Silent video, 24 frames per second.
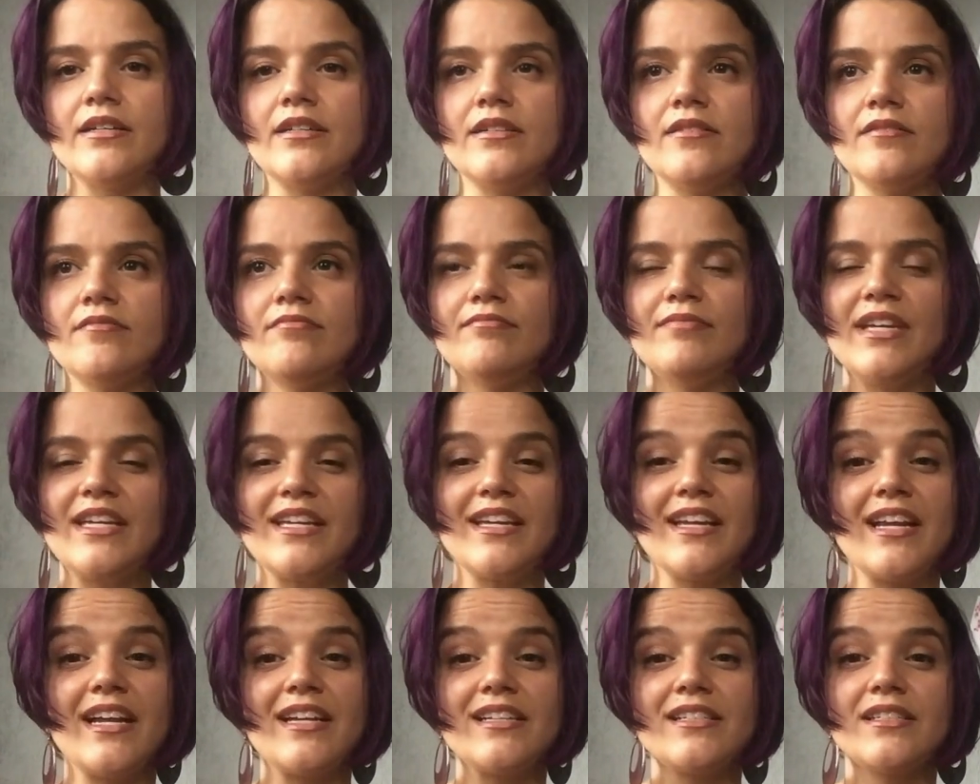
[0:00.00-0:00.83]
Mick
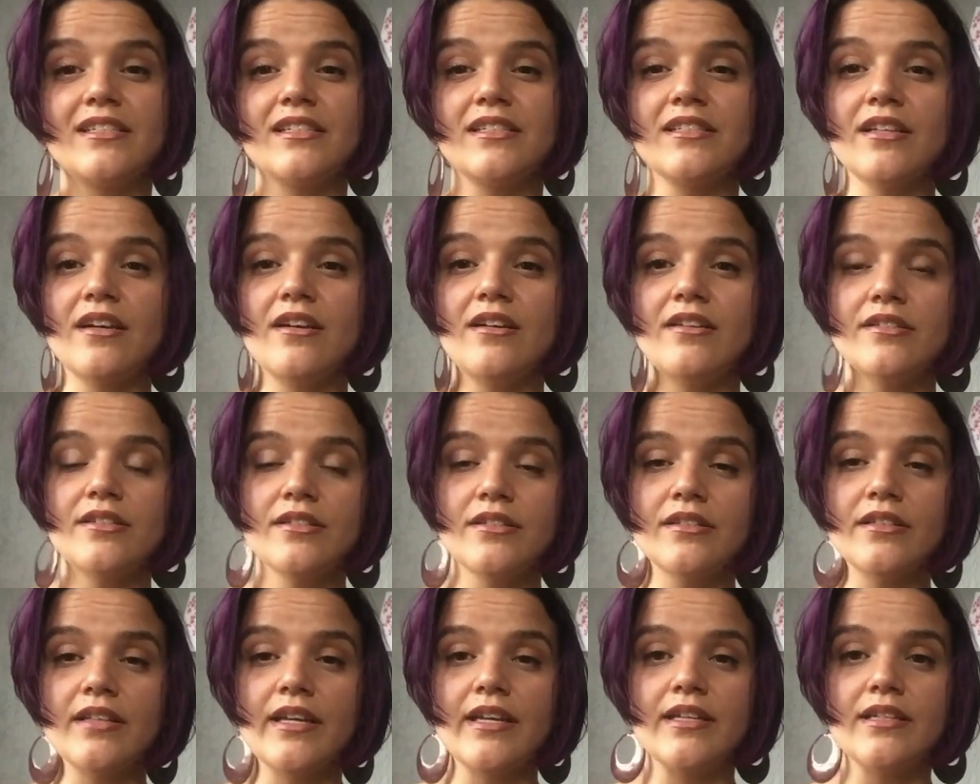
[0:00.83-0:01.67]
had asked us all
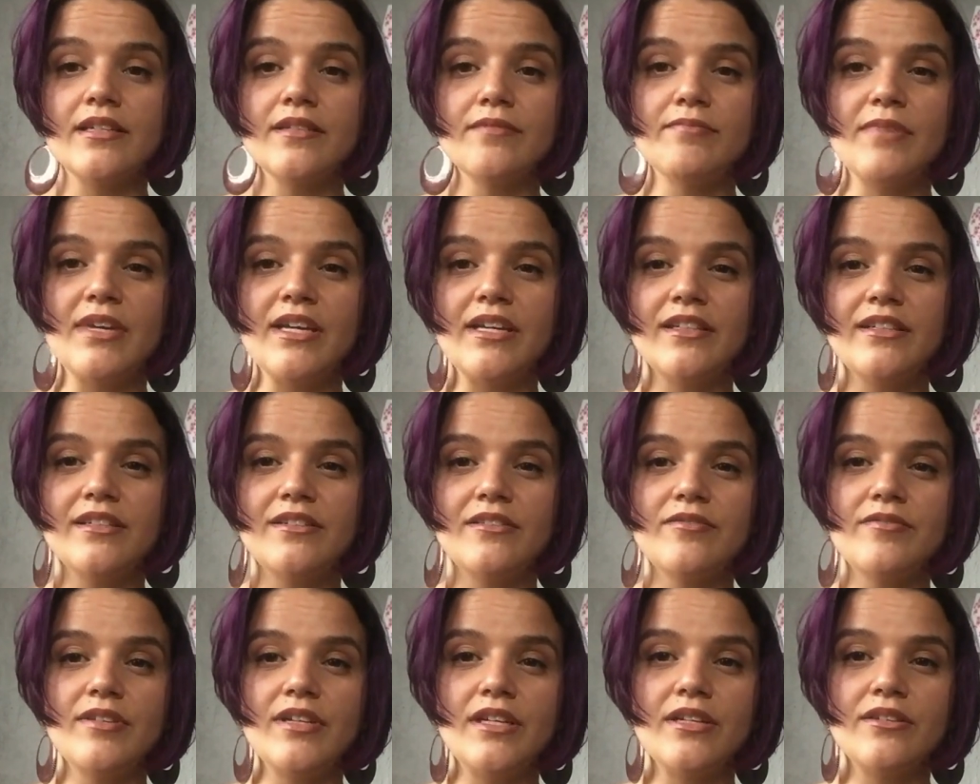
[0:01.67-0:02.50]
to like make a
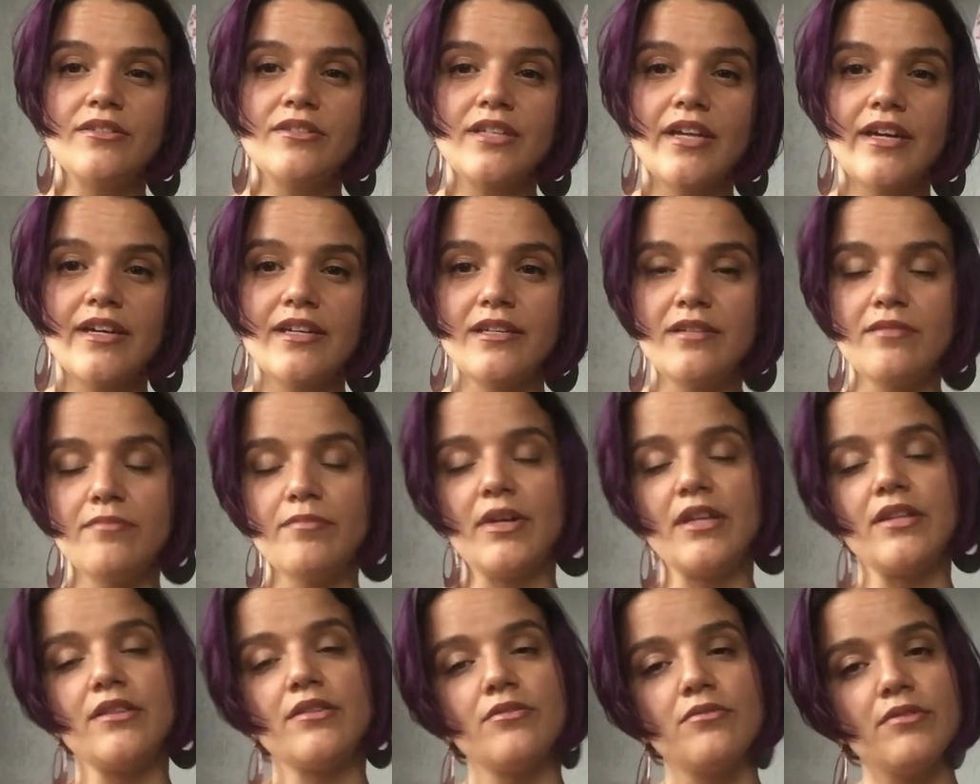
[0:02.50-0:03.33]
little video talking
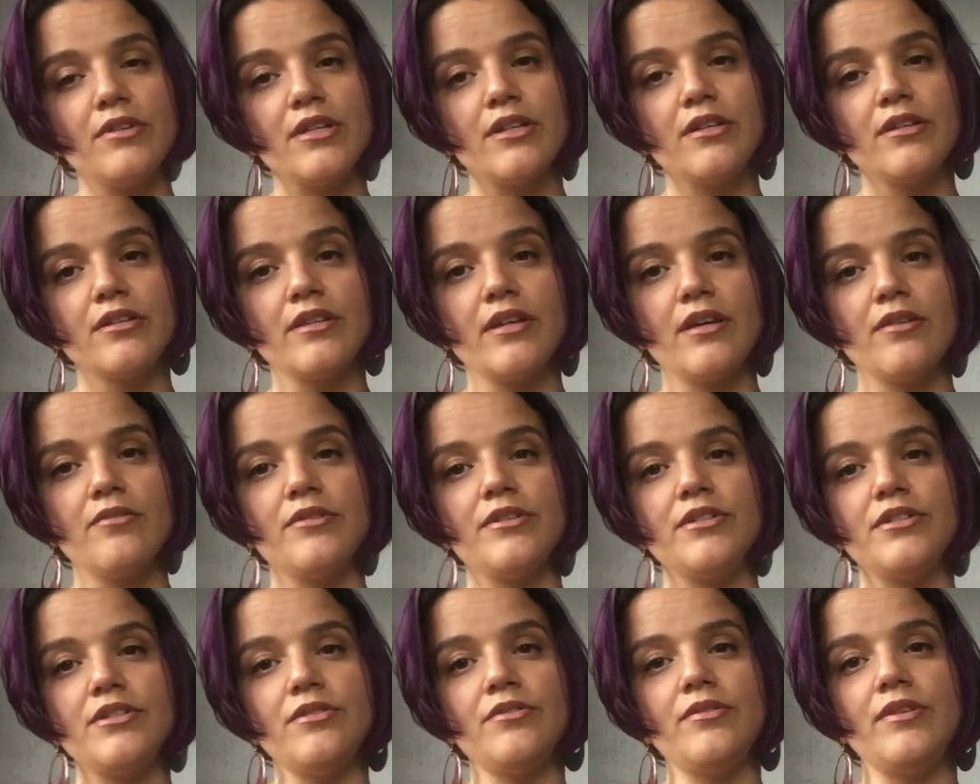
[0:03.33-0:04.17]
about the work that we're
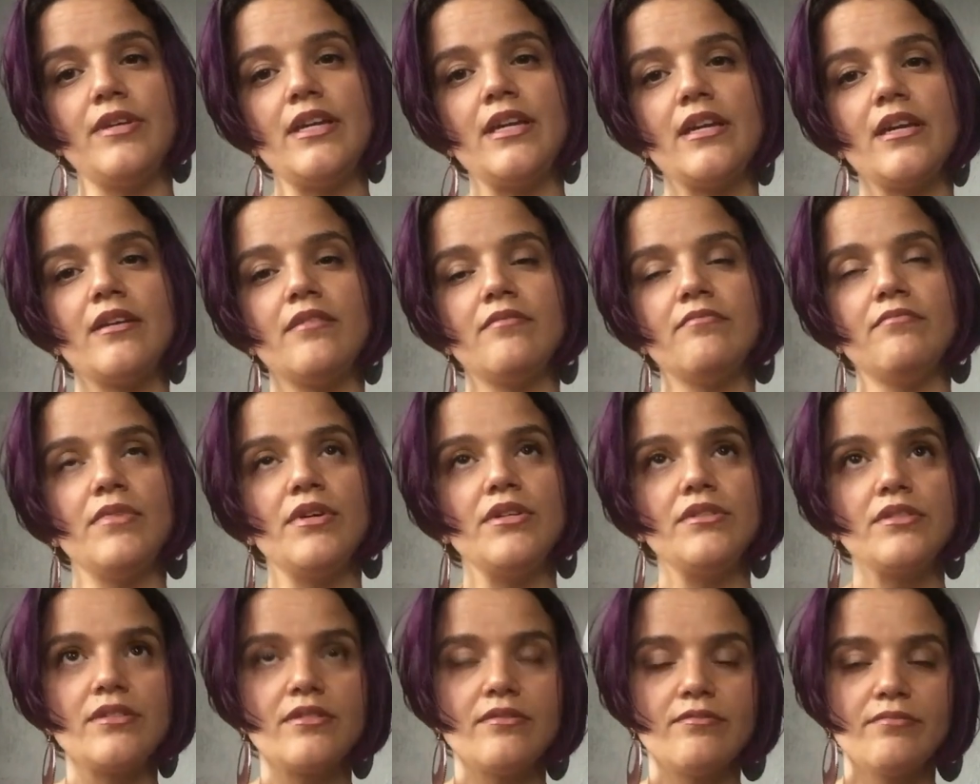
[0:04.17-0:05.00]
doing, and
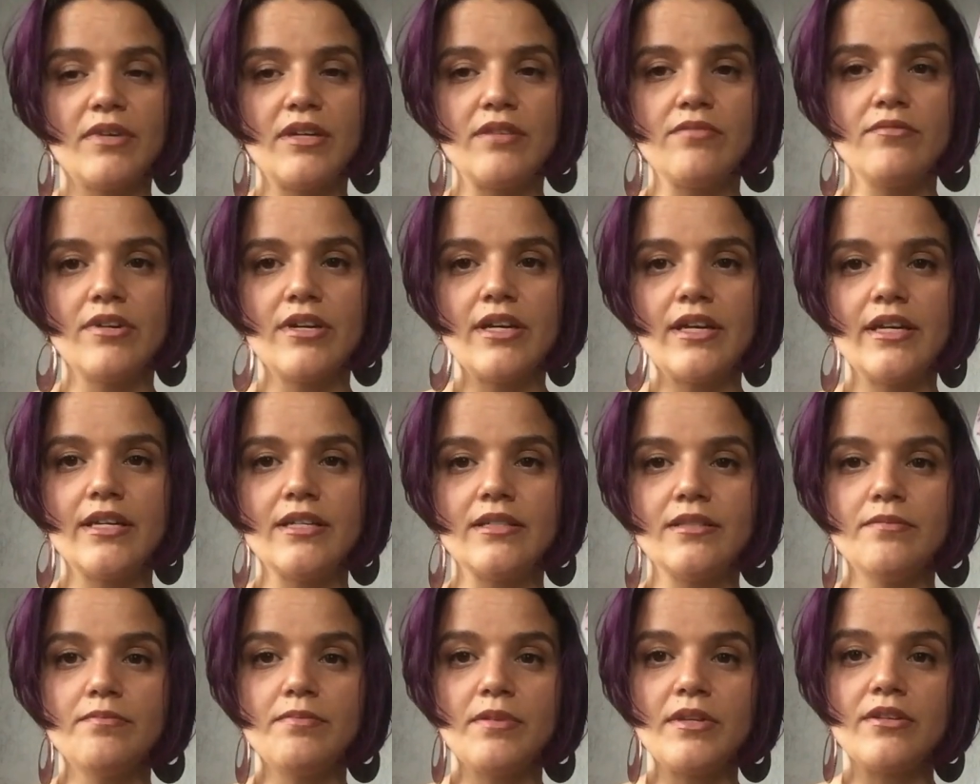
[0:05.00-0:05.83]
most of my work
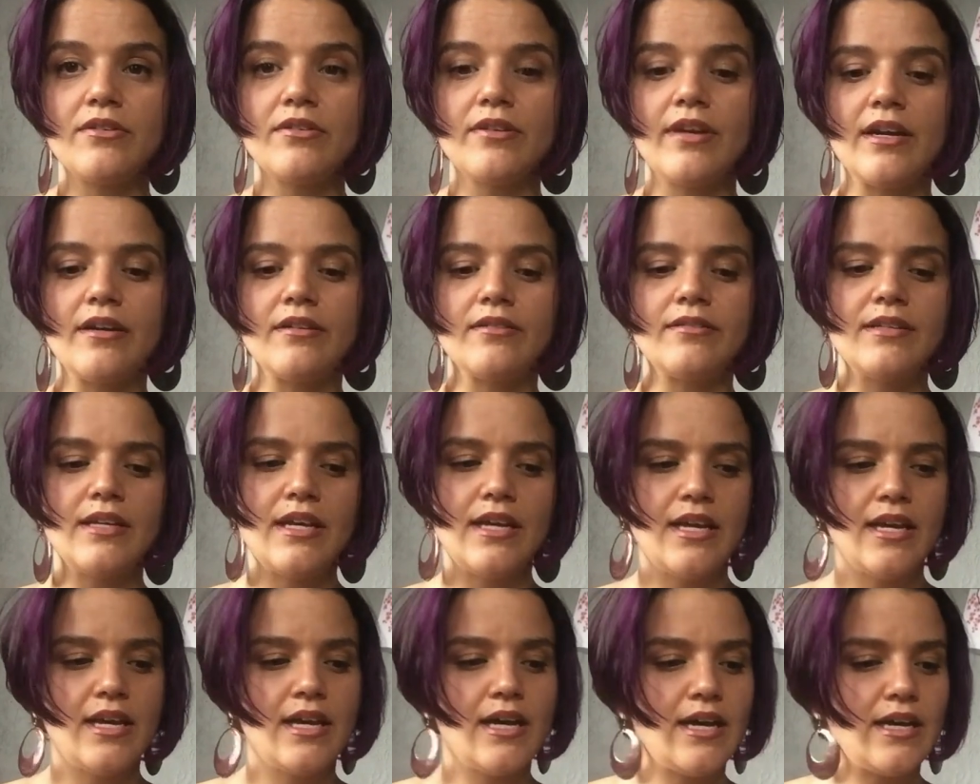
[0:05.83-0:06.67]
has been around
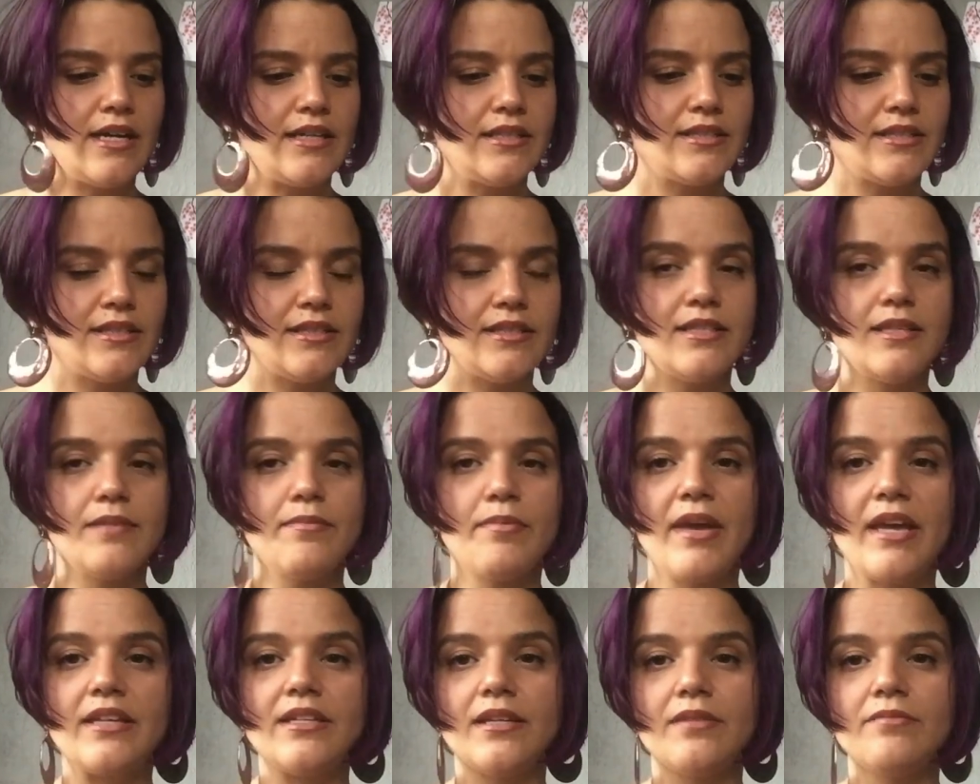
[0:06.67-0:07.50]
since the
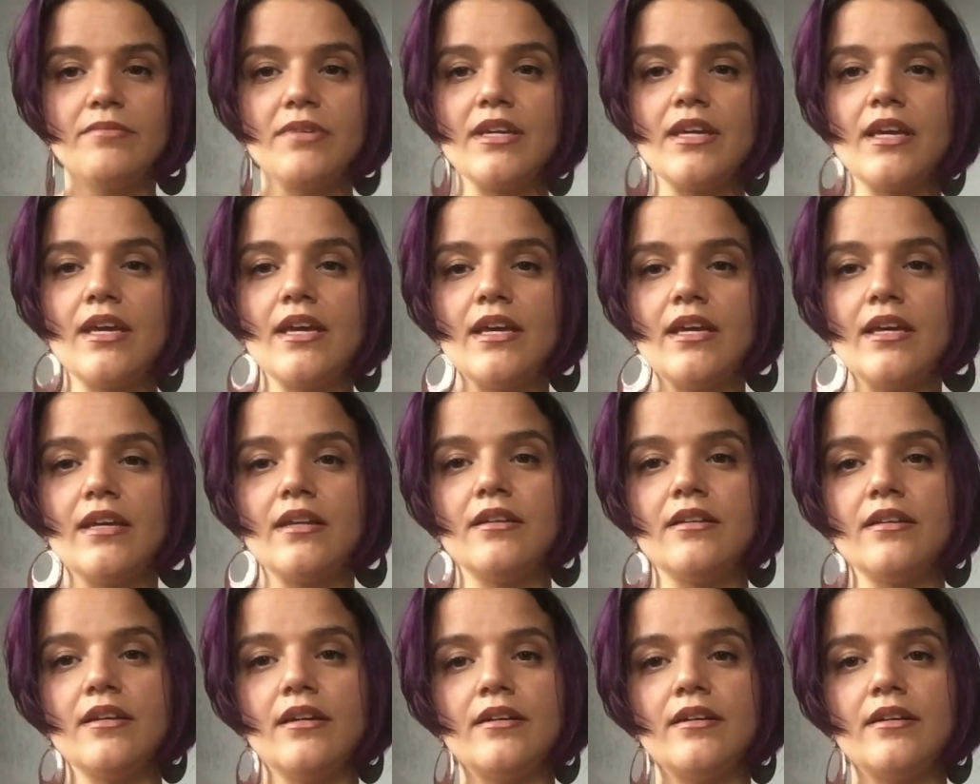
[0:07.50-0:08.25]
pandemic hit,